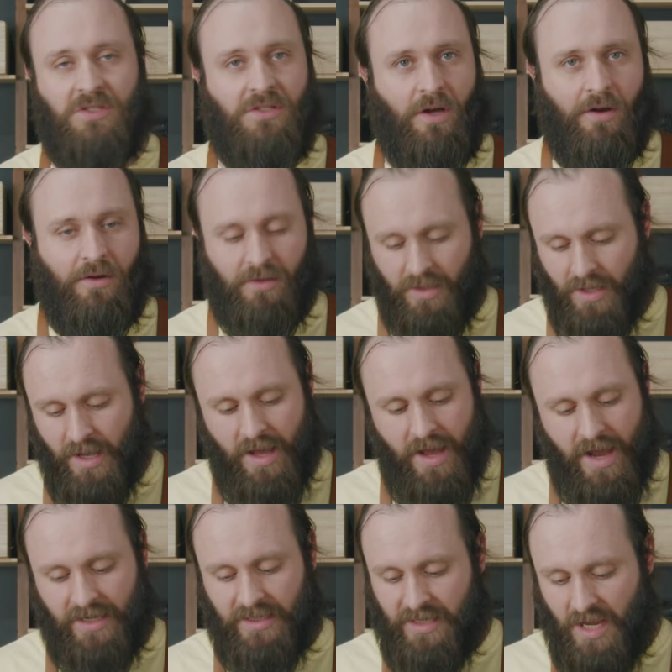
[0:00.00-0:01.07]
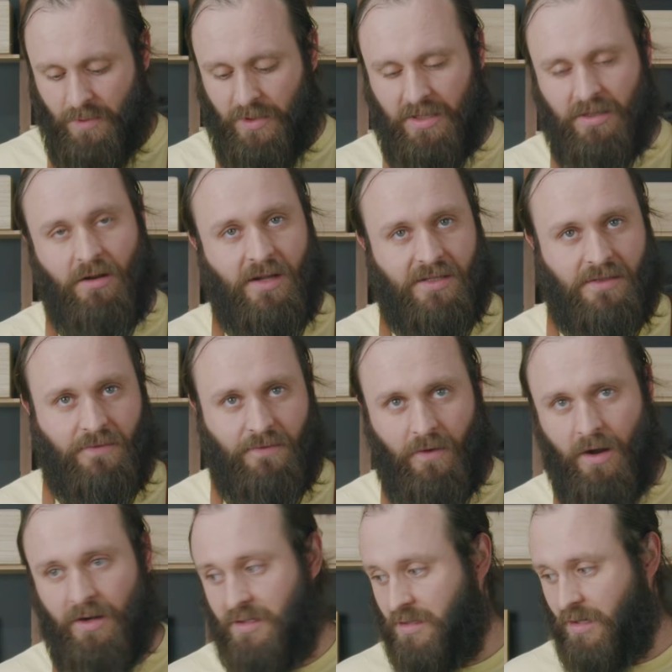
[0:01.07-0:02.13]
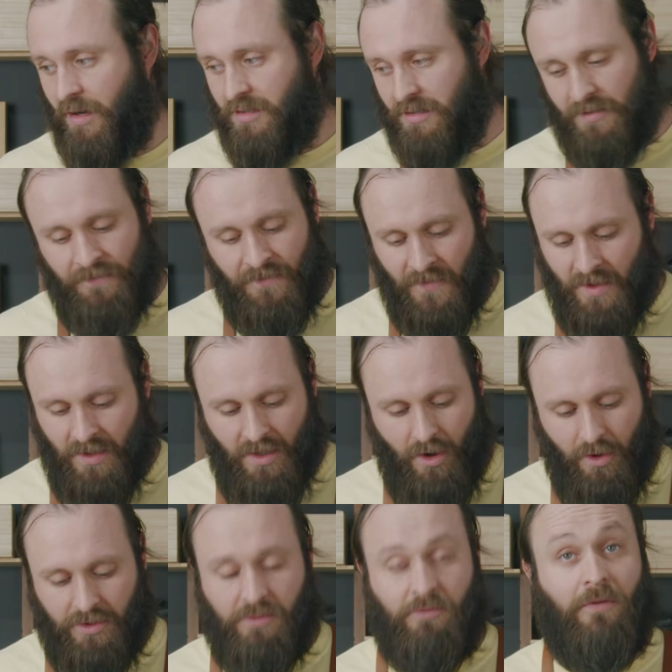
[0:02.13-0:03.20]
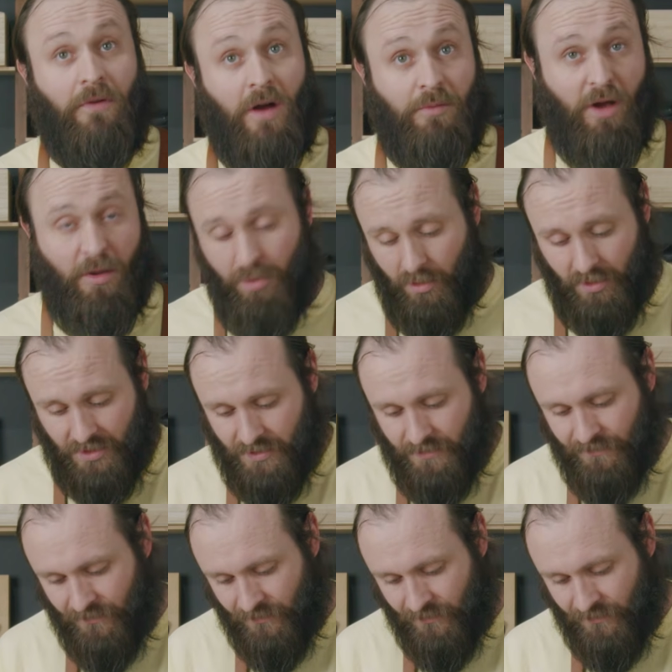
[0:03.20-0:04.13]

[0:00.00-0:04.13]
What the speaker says: stone, and keeping it nice and fine is going to only refine my polish.